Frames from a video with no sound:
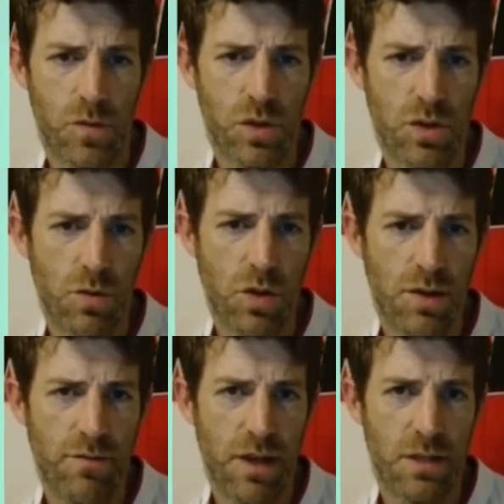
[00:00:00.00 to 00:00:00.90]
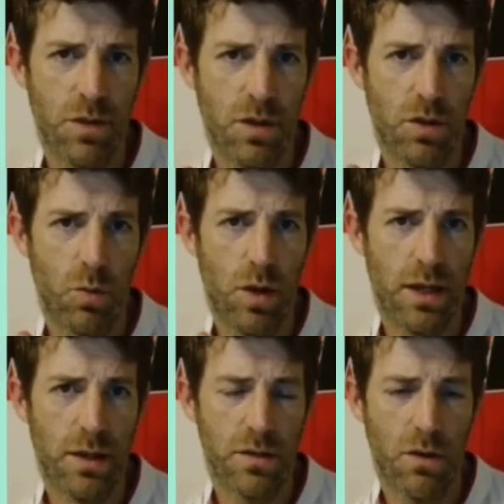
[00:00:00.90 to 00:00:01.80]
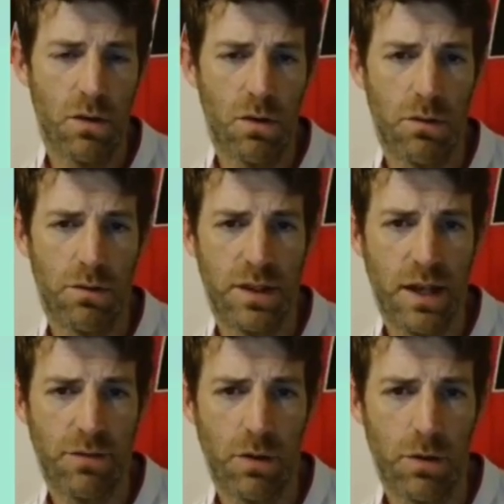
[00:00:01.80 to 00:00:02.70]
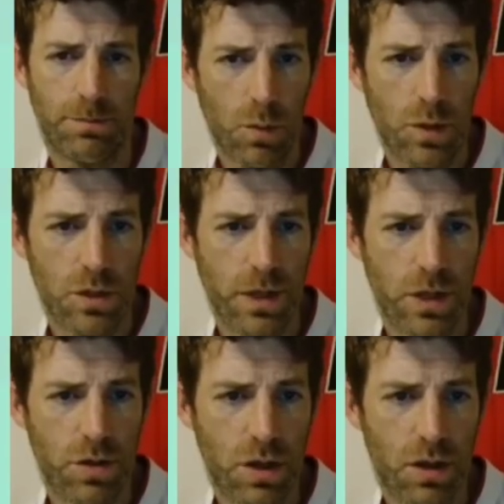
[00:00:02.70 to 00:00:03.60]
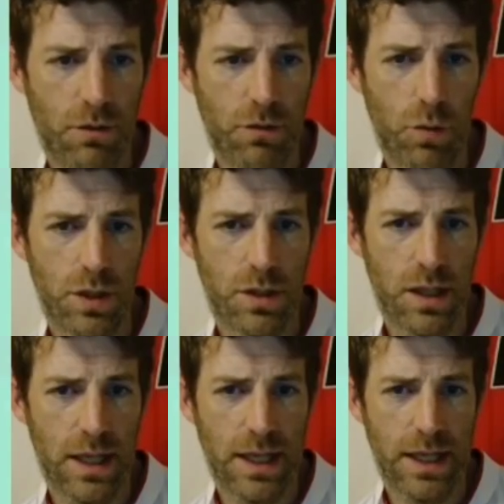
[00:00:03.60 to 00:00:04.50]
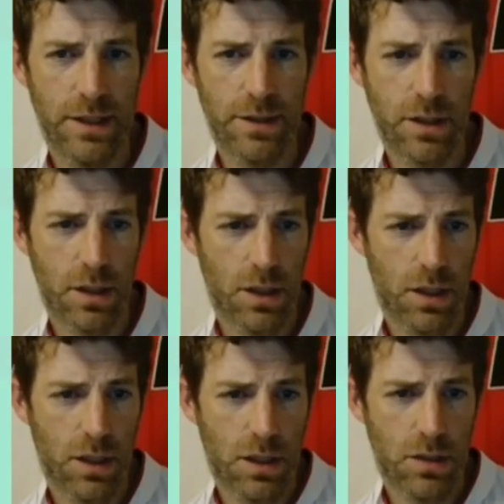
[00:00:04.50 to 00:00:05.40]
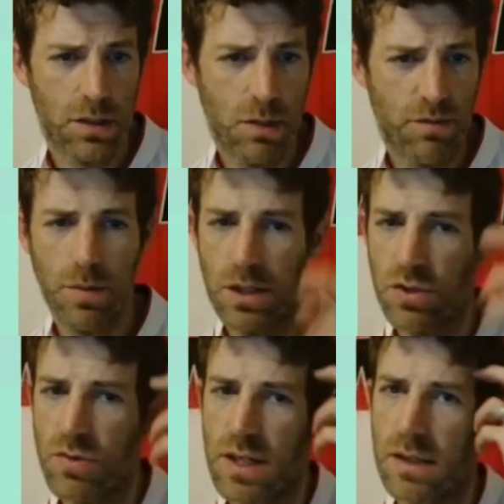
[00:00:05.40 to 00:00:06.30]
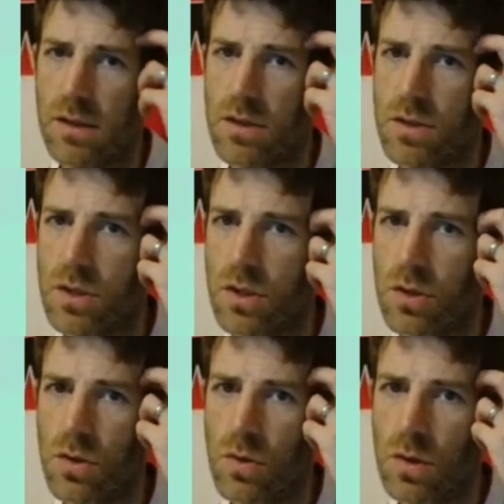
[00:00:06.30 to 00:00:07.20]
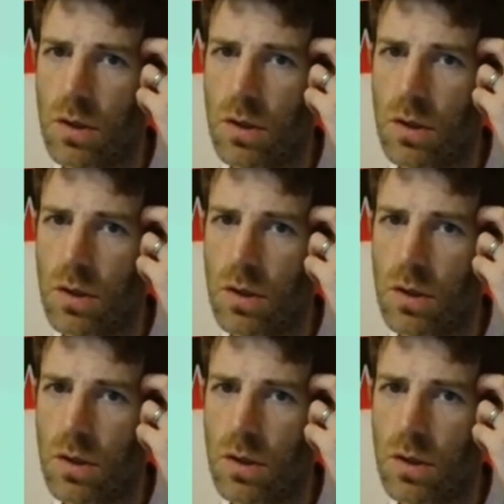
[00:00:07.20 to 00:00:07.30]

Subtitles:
Some good investment and awareness of DEFCON, which will be good going forward. And some will be intrigued as to